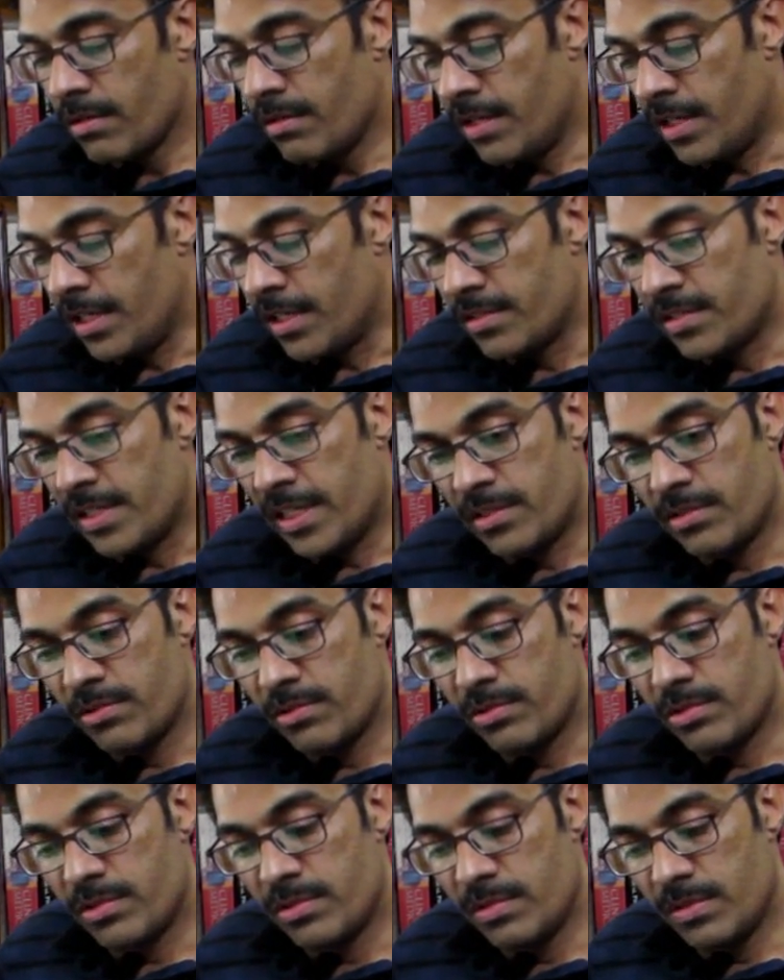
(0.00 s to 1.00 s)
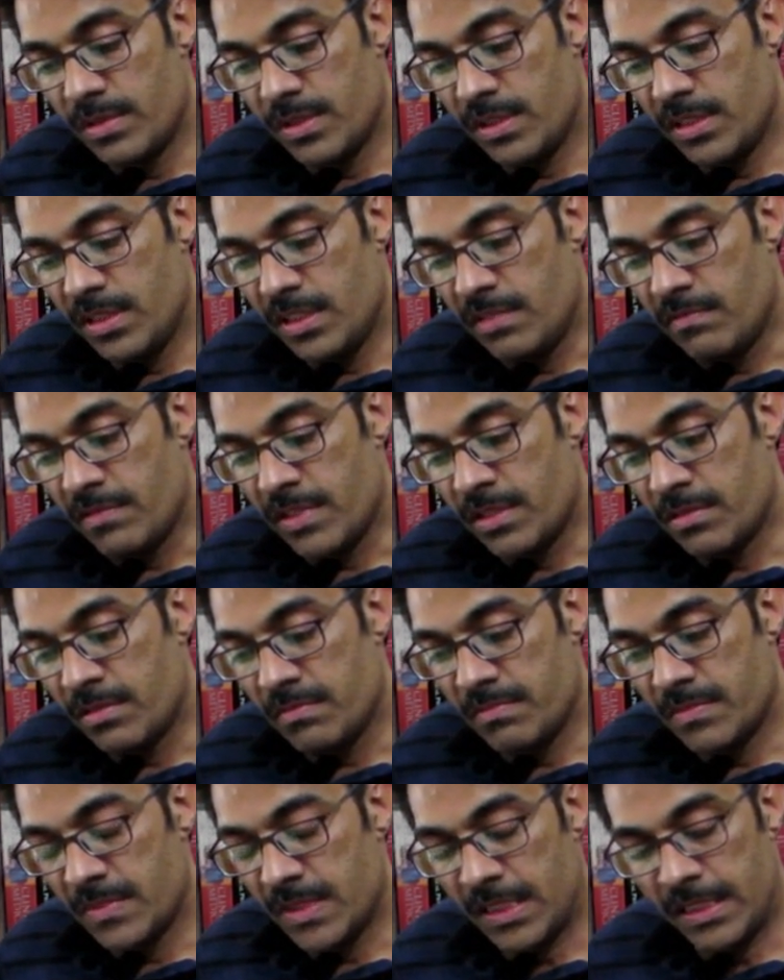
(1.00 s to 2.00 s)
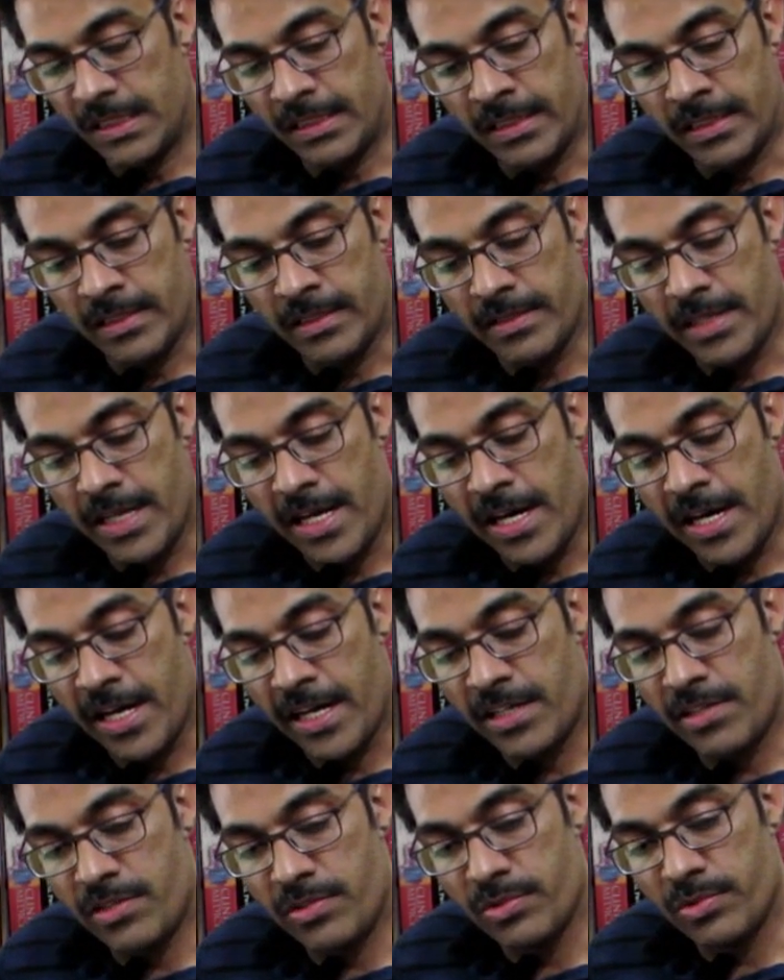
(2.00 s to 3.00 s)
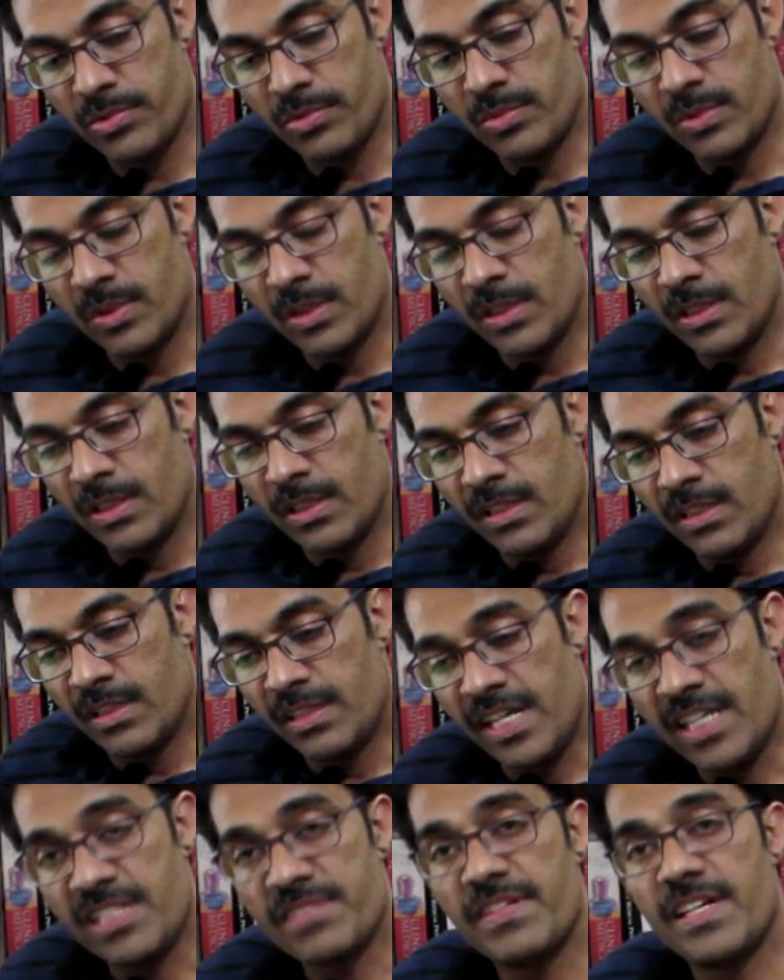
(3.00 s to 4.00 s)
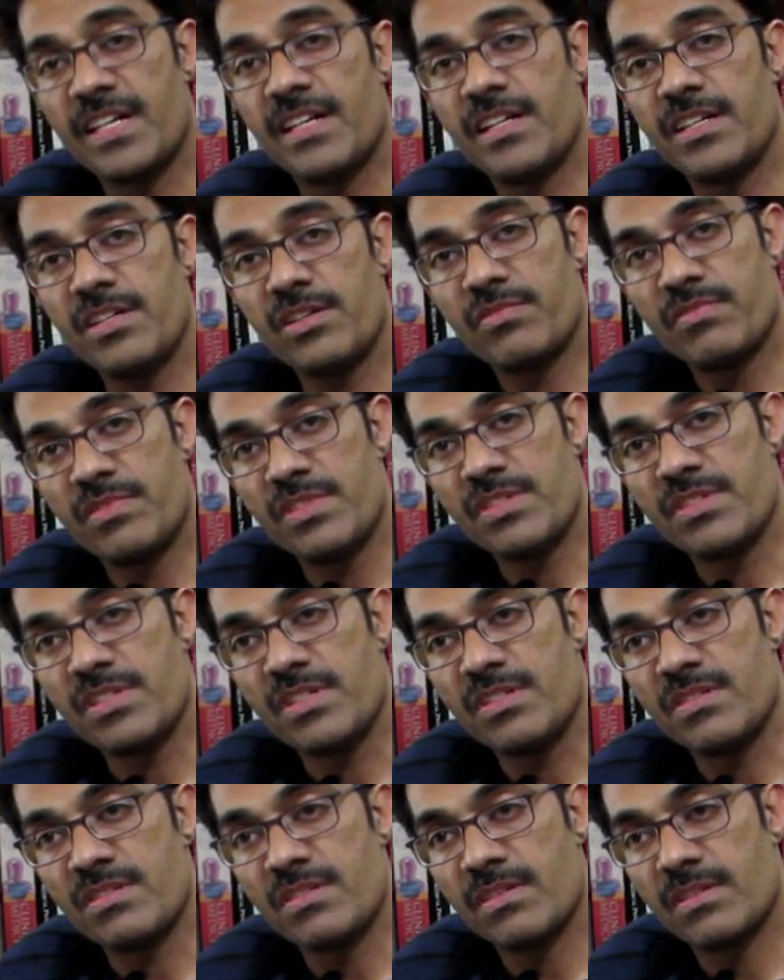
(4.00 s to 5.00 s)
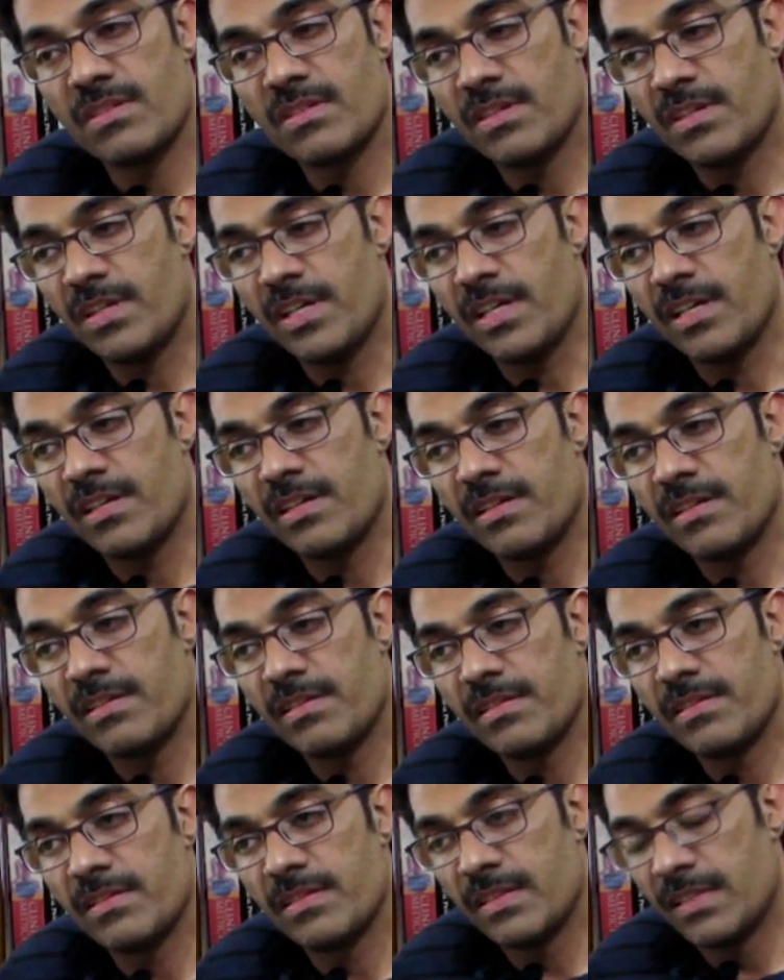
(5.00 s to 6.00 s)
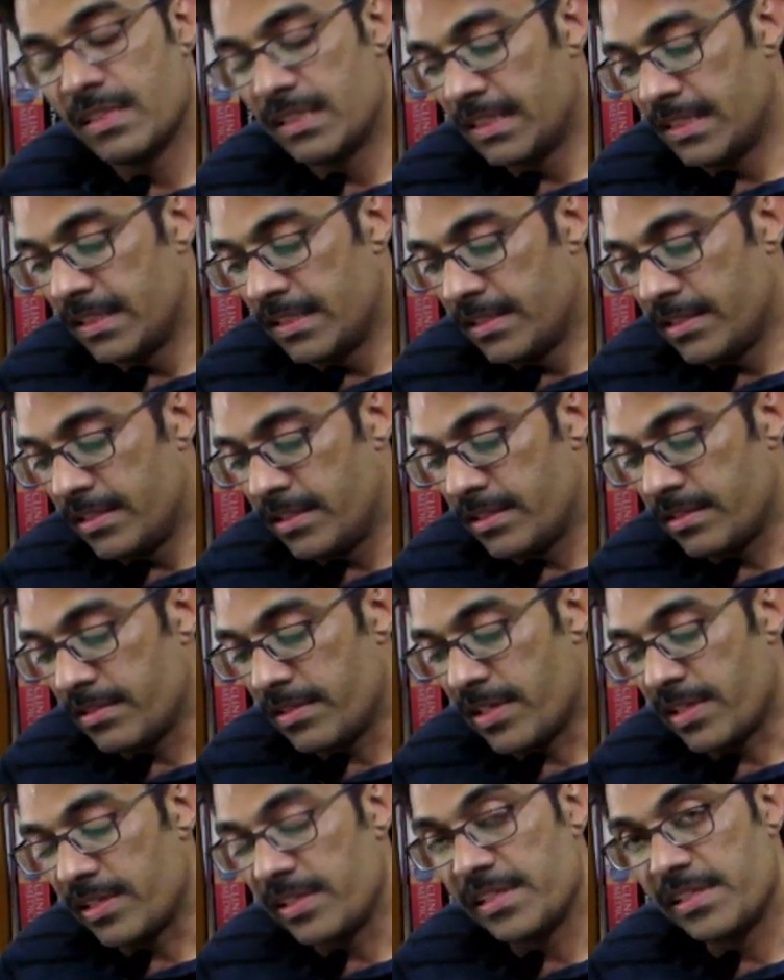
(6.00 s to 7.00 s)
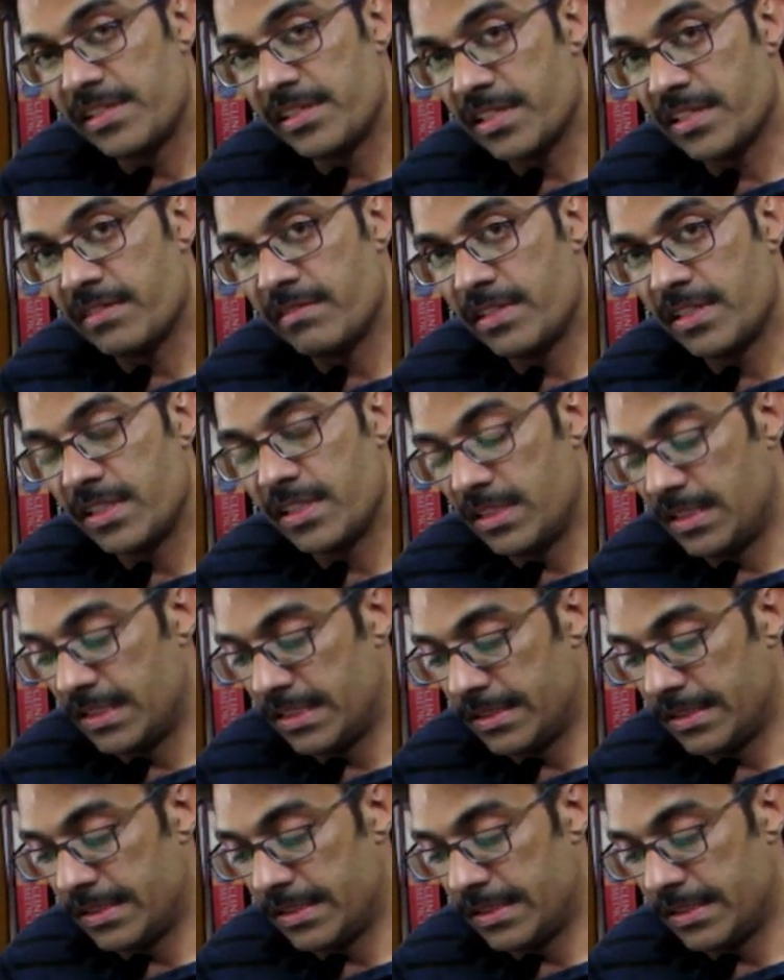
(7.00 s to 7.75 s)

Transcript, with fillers: And that could even uh, add to less variety of disease. Um, uh, early recovery.